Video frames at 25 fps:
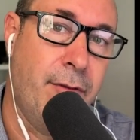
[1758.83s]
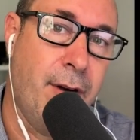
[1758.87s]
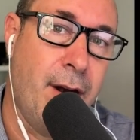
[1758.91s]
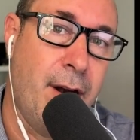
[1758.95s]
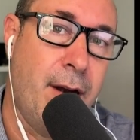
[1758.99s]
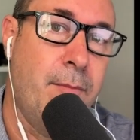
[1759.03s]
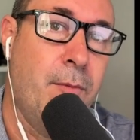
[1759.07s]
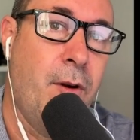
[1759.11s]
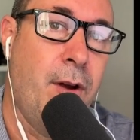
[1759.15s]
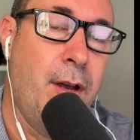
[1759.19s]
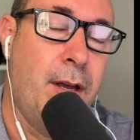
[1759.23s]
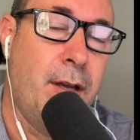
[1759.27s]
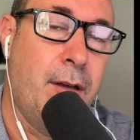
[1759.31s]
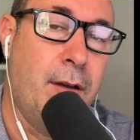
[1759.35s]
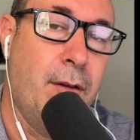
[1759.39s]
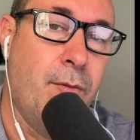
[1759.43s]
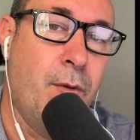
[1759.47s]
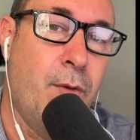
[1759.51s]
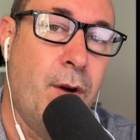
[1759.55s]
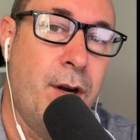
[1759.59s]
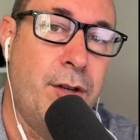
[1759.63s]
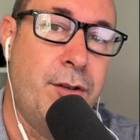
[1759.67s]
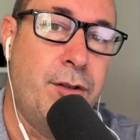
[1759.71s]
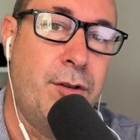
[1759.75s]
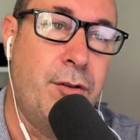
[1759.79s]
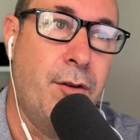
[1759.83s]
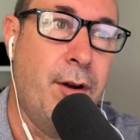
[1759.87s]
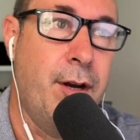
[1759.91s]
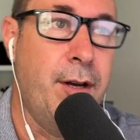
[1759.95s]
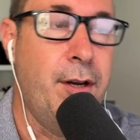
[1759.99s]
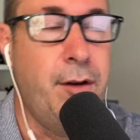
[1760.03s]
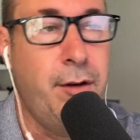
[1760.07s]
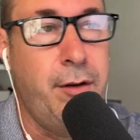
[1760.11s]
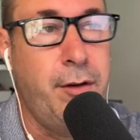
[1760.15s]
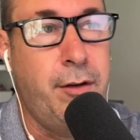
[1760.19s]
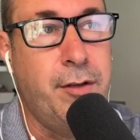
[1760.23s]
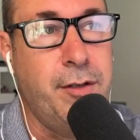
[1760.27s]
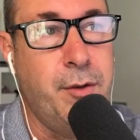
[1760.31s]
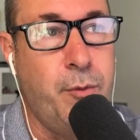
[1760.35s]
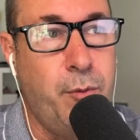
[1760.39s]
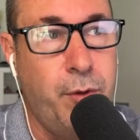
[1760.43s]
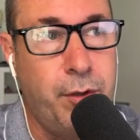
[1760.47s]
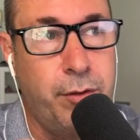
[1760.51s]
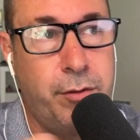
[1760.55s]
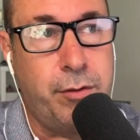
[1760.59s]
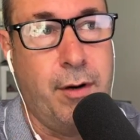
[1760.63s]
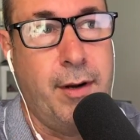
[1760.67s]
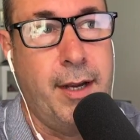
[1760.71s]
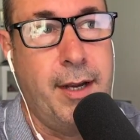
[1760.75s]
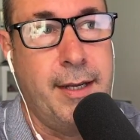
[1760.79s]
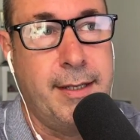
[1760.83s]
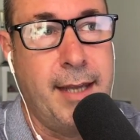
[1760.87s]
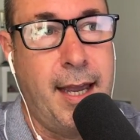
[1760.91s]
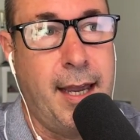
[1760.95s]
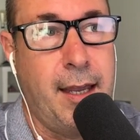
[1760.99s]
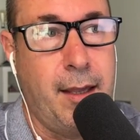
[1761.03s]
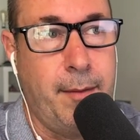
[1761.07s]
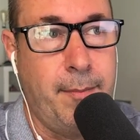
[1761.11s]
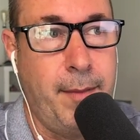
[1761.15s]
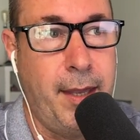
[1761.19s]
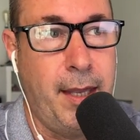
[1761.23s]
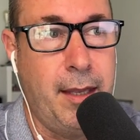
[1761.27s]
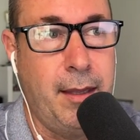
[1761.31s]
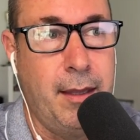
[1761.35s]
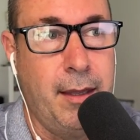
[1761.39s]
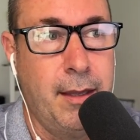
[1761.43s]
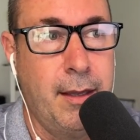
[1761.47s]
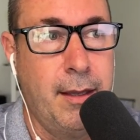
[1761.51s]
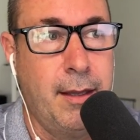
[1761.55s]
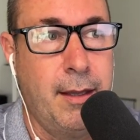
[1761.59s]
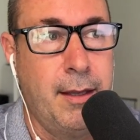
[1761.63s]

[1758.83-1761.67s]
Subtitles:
framework of what it's trying to do, because it will try and take me